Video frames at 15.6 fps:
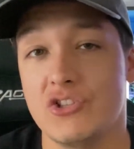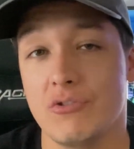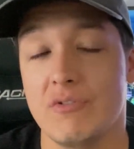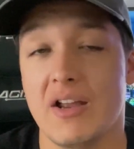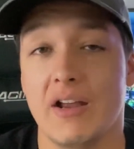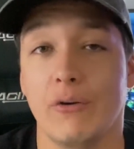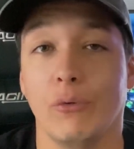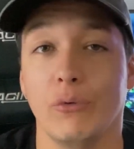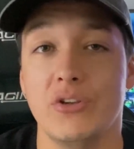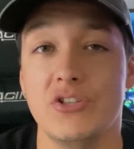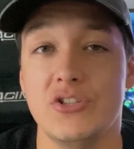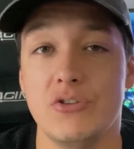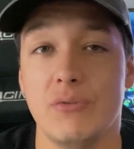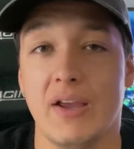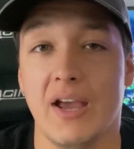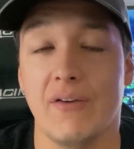so not only
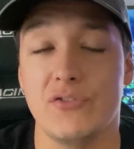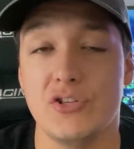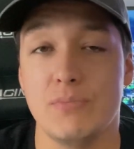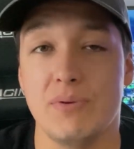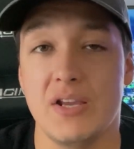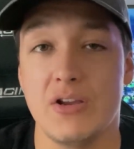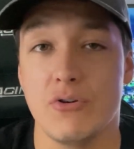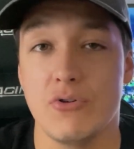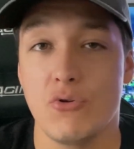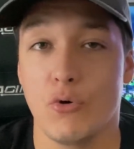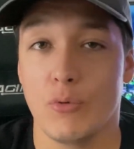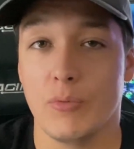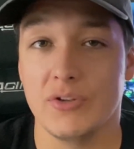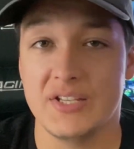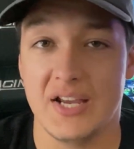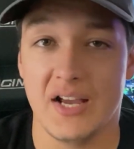do you have to pay your
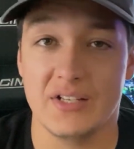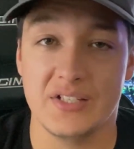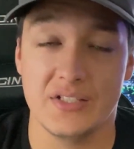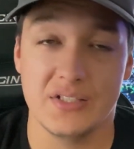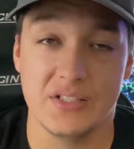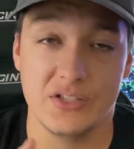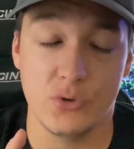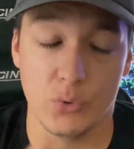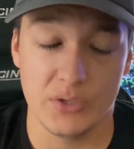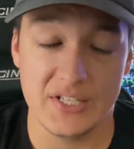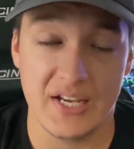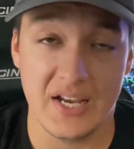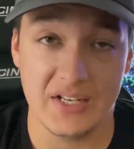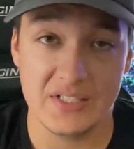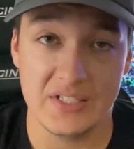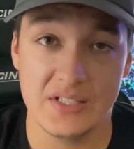normal taxes, school
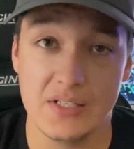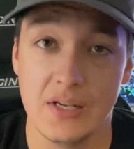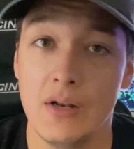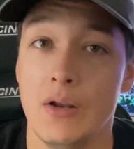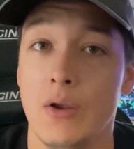taxes,